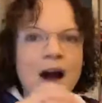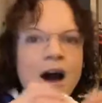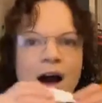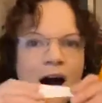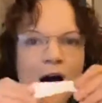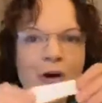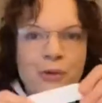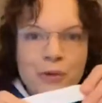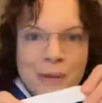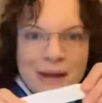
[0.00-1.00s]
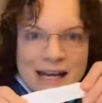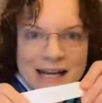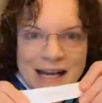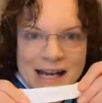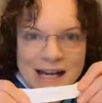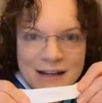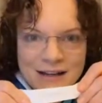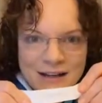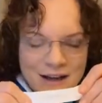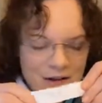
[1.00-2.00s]
Okay. So when I was
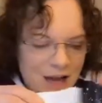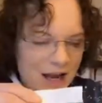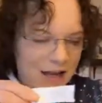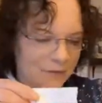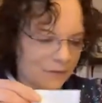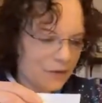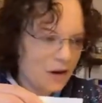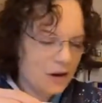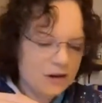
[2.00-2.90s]
thinking of ribbon,